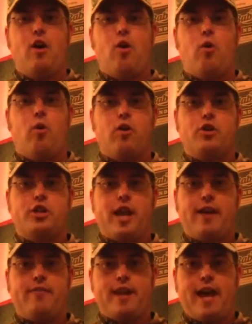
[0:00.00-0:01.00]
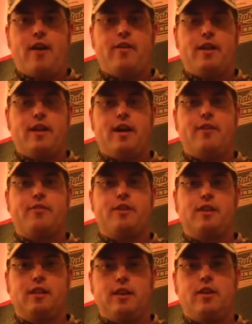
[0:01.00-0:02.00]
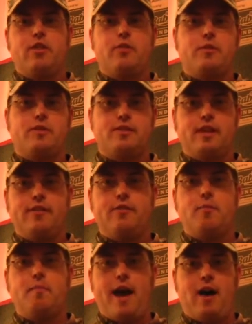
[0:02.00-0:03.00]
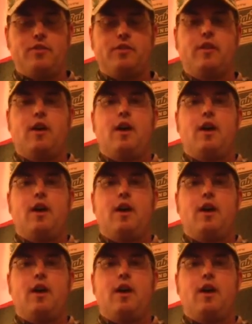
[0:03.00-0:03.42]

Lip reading: or shaved down enough to clear the receiver mount.